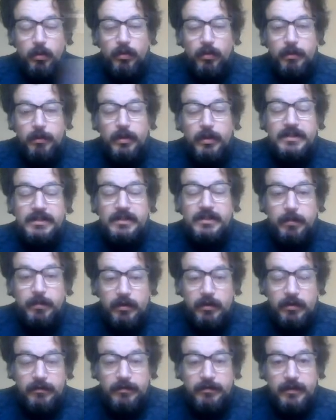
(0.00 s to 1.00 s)
principle
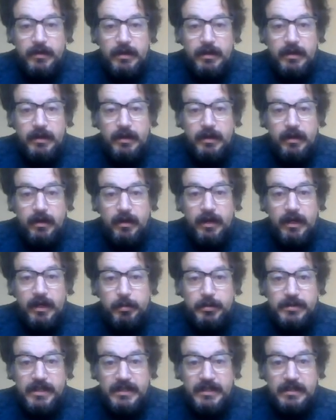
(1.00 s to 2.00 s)
of highly
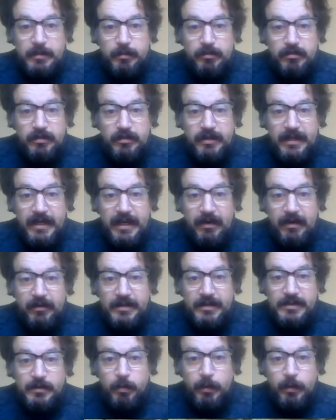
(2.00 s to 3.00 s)
protected marine
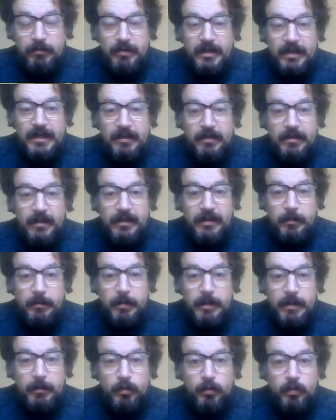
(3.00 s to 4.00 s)
areas, and we really think that
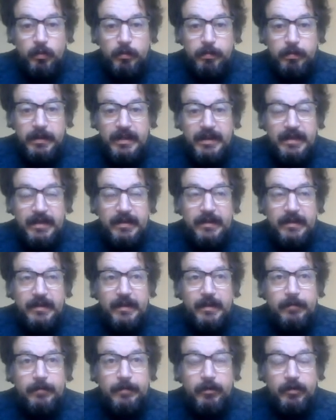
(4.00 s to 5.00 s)
people would be
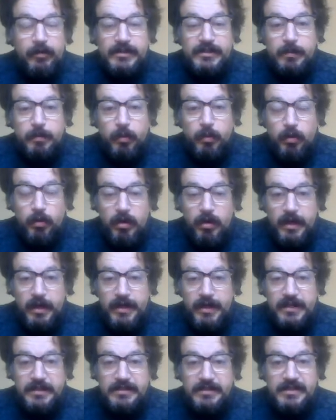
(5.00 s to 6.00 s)
very
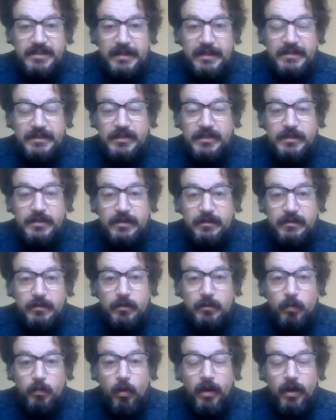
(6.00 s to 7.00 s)
surprised to see just
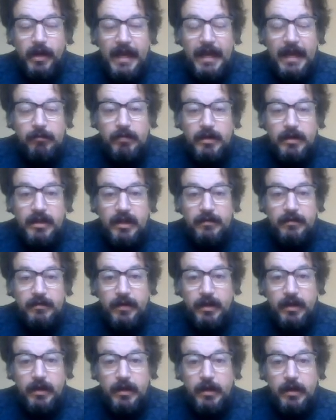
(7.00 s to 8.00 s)
what can
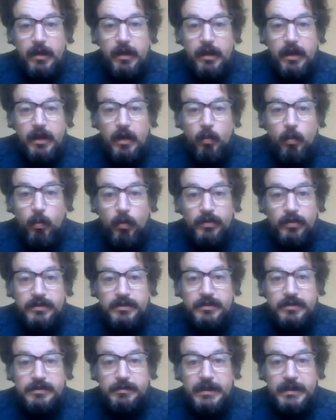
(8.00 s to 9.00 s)
recover and what
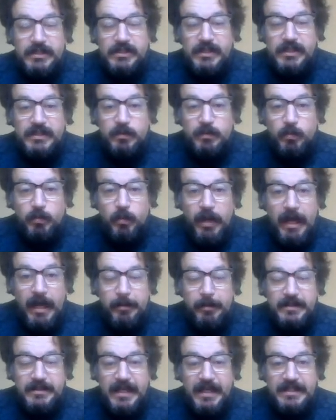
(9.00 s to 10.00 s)
species and what
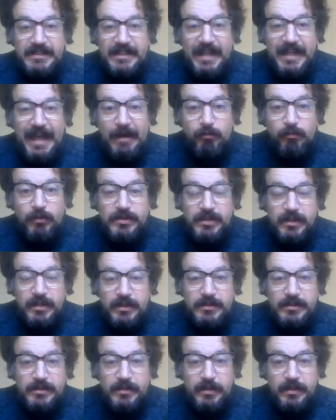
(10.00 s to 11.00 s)
habitats can
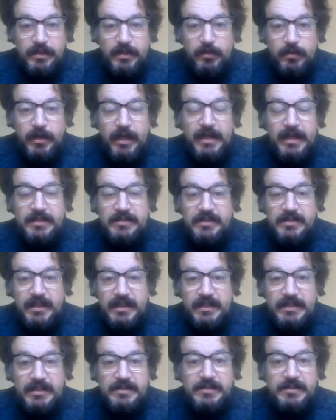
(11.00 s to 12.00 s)
return to the UK
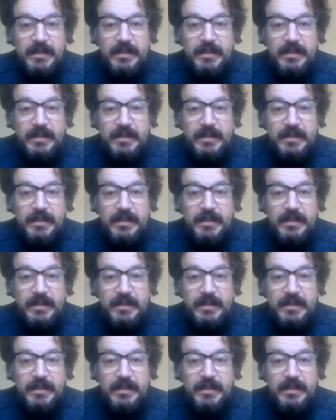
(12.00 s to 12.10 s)
seas